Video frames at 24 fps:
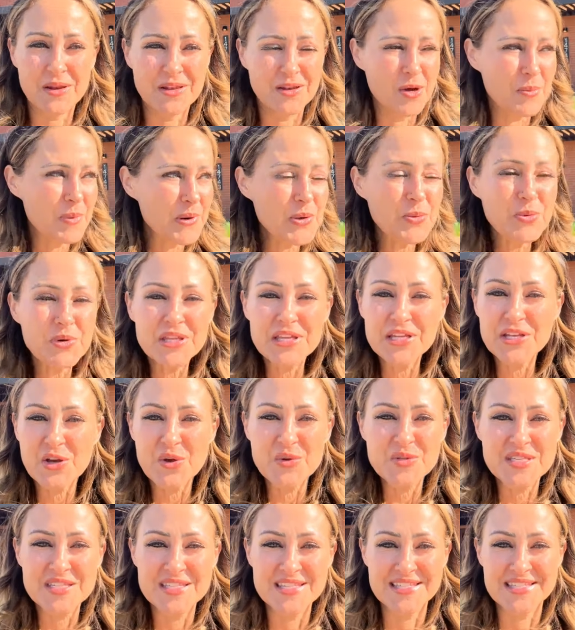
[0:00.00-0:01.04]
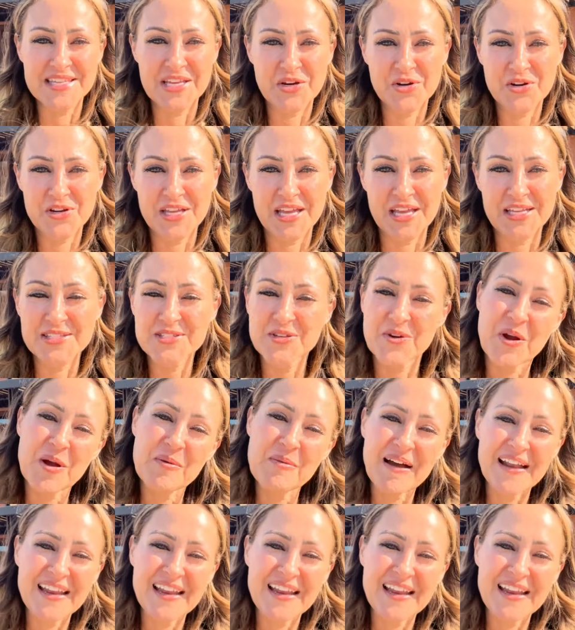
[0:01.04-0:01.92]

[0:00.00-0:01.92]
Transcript: Nobody really knows this is here yet, so come